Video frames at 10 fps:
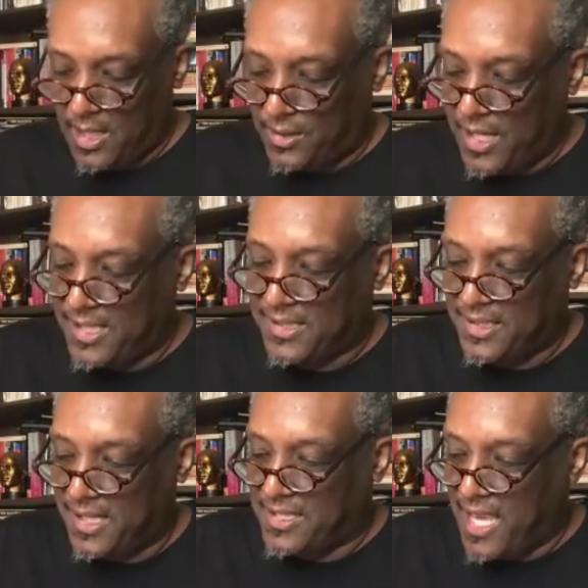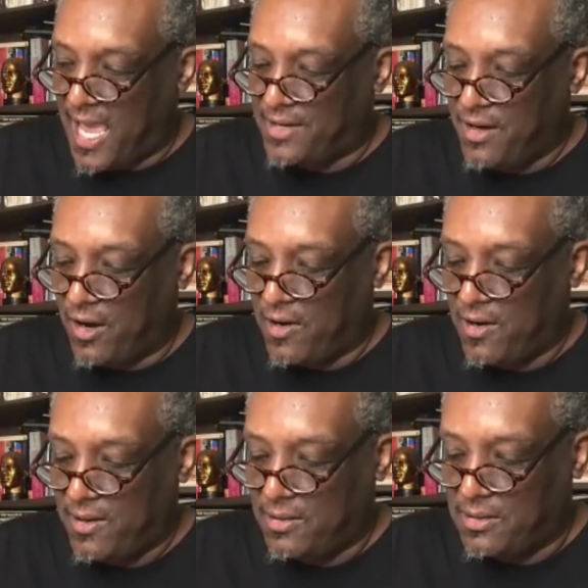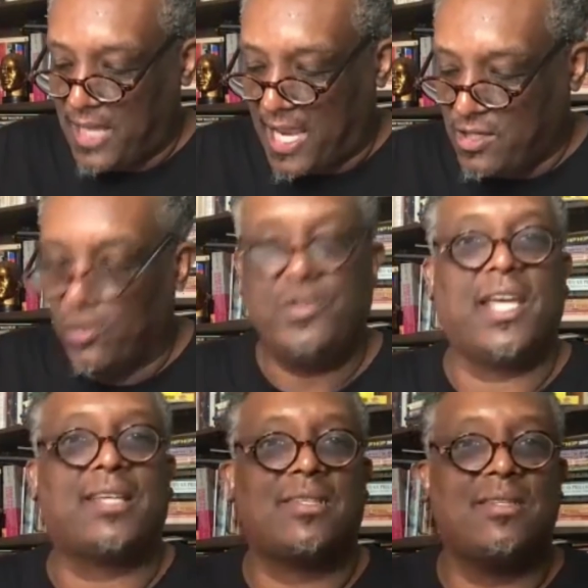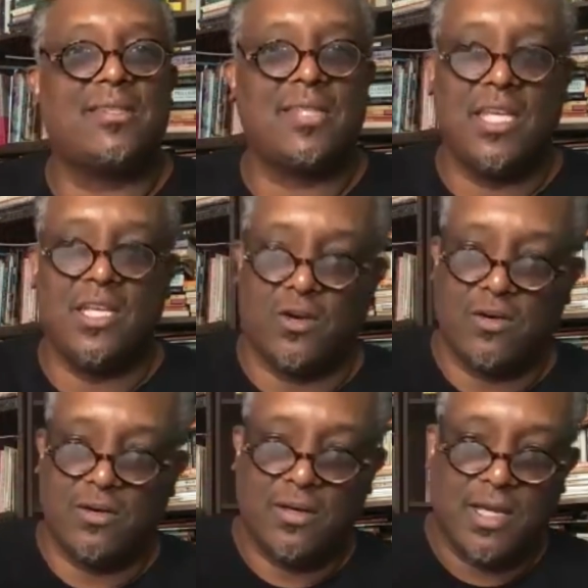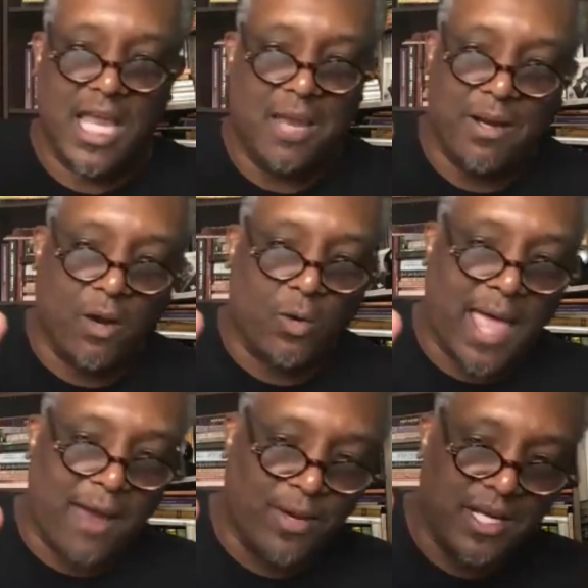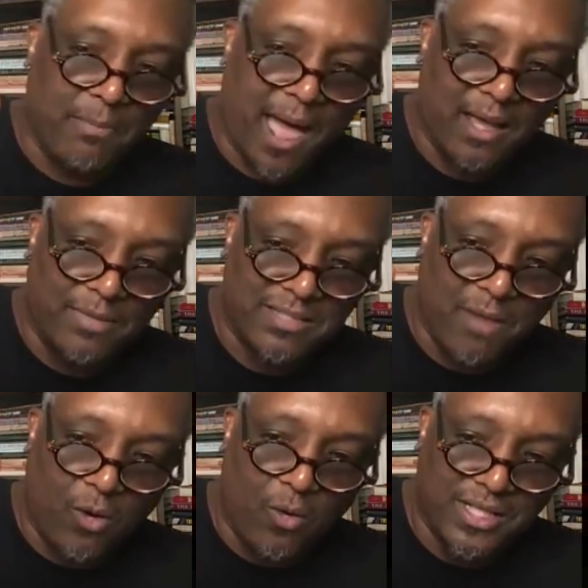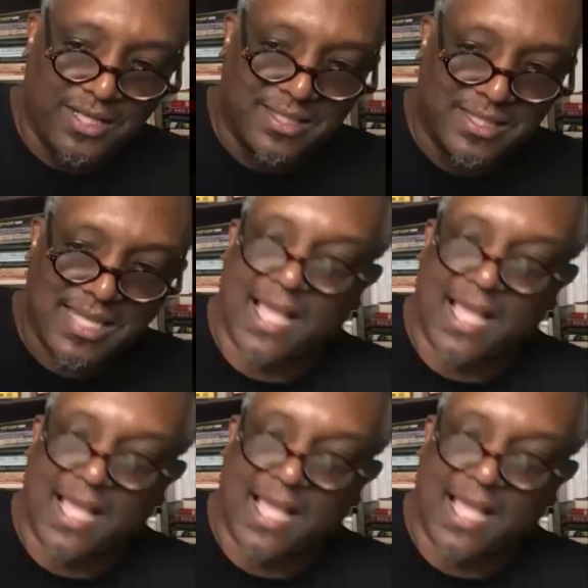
This is Edgar Daniel Nixon Sr. Ain't been a whole lot written about him. This is my old Tennessee State